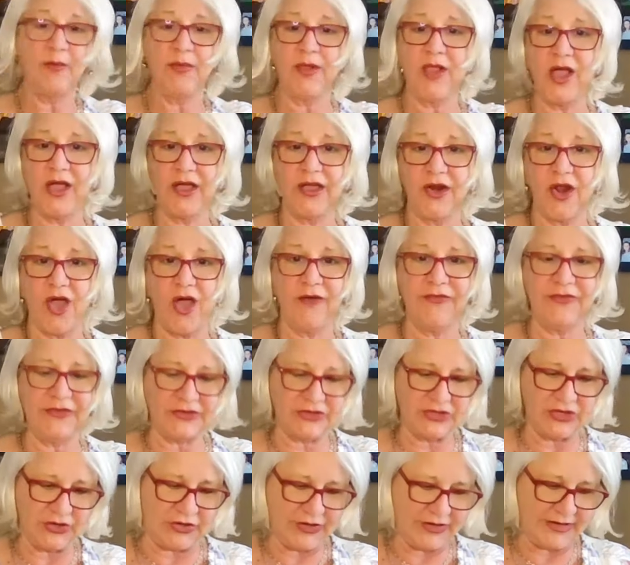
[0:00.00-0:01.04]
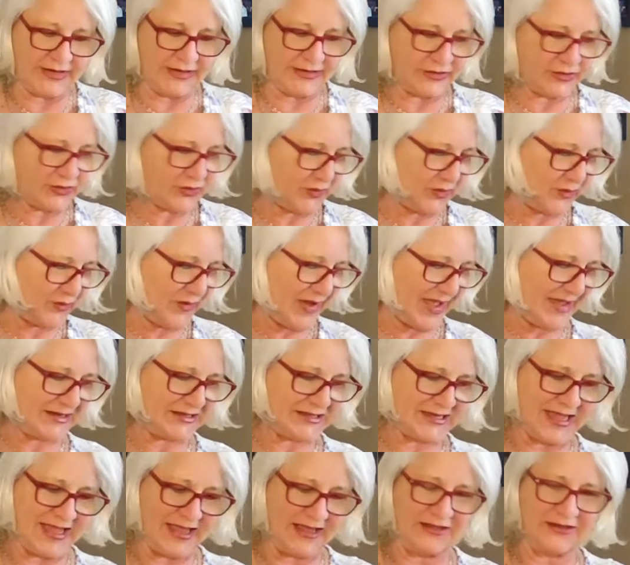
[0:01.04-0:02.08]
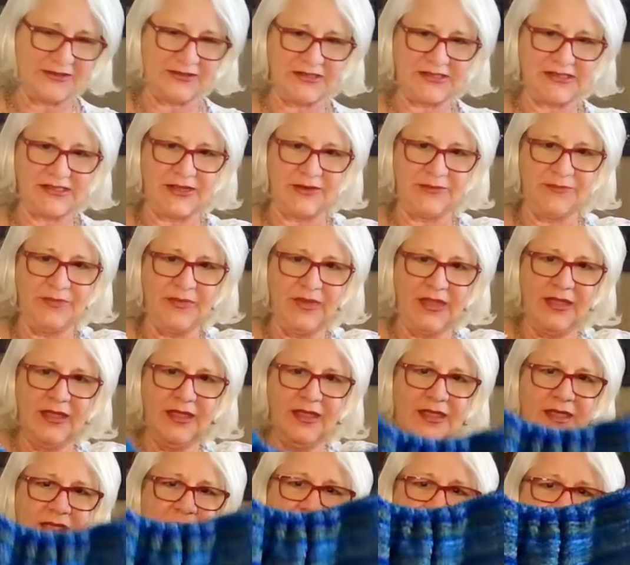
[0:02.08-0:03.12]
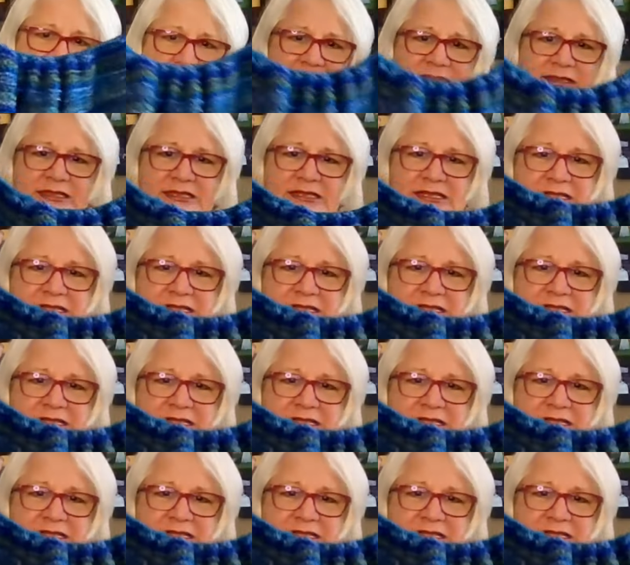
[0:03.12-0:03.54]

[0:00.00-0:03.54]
block it off and turn it into a rectangle. So it's a